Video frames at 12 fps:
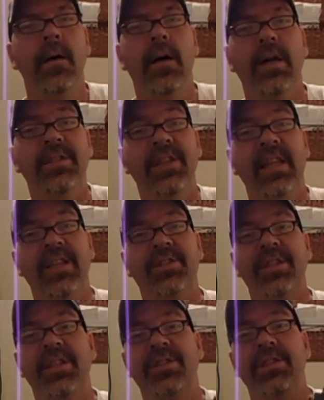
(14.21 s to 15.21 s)
a
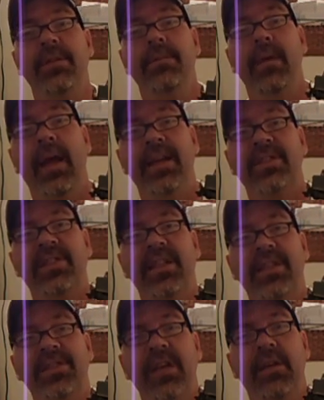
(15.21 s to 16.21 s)
Genesis
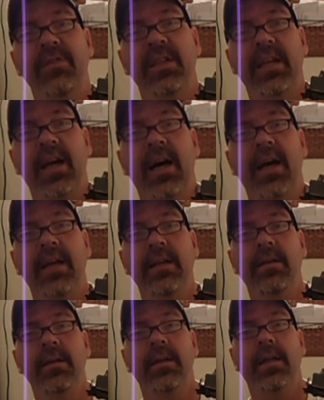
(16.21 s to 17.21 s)
SD70i
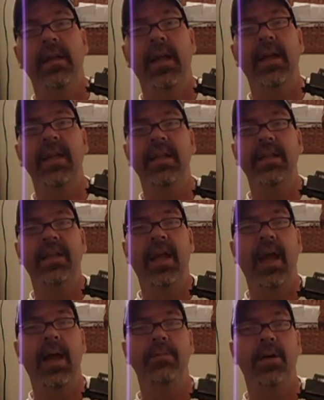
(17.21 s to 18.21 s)
Canadian cab